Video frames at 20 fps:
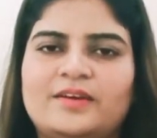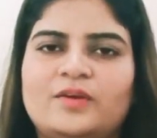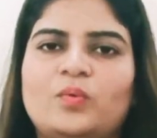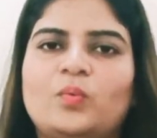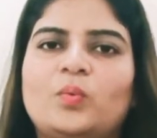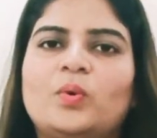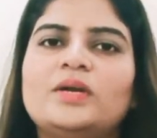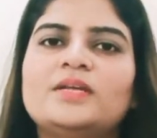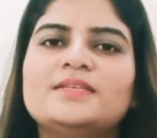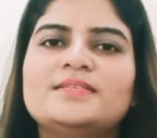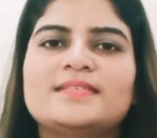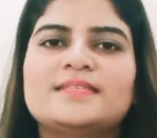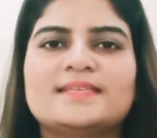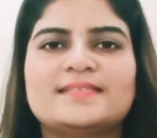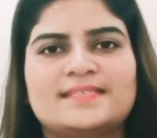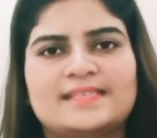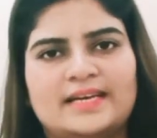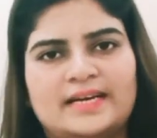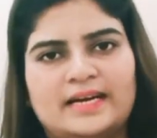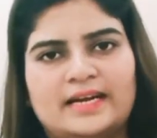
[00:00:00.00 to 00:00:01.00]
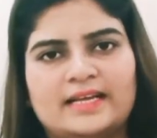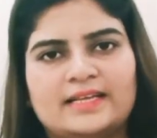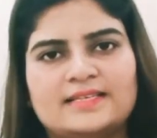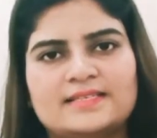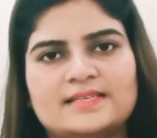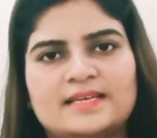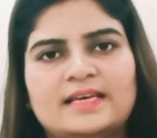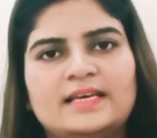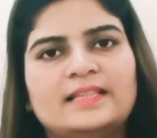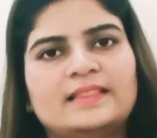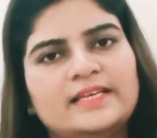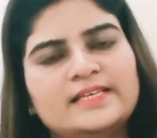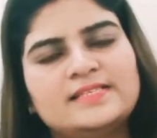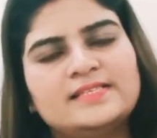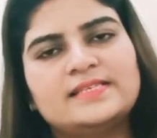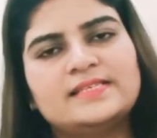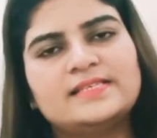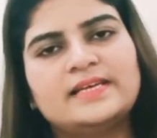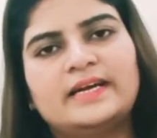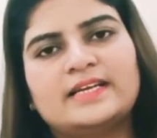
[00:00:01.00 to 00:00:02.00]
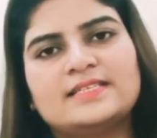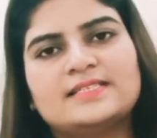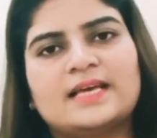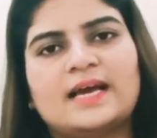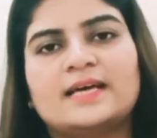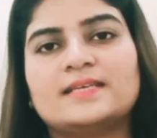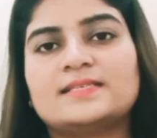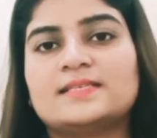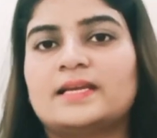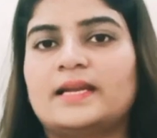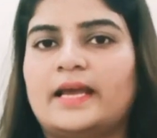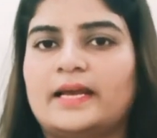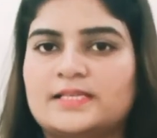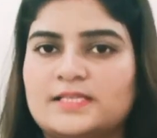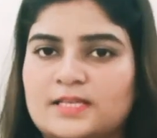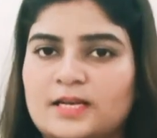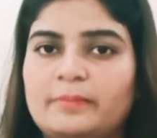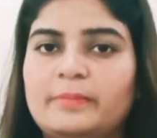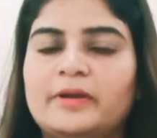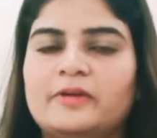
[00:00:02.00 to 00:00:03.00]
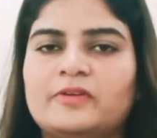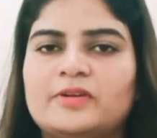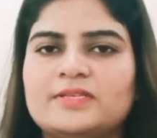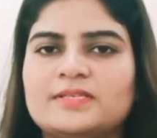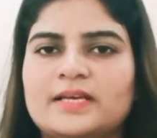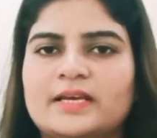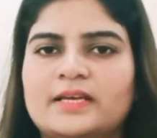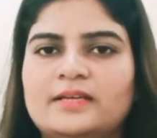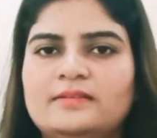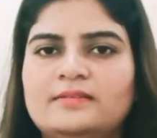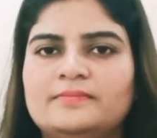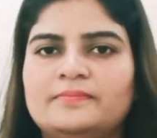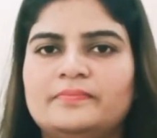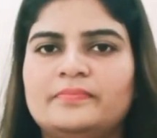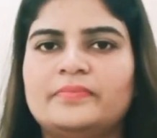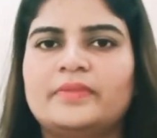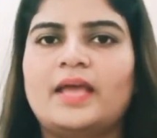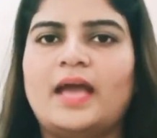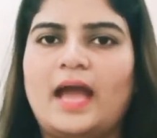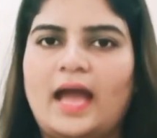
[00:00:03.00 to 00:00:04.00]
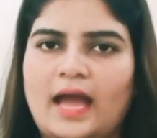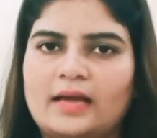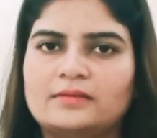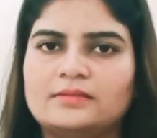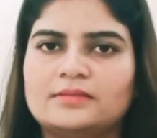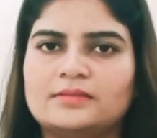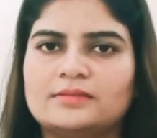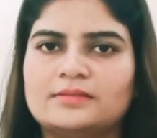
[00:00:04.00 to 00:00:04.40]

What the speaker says: What is this sentence? This sentence has an exclamatory sign and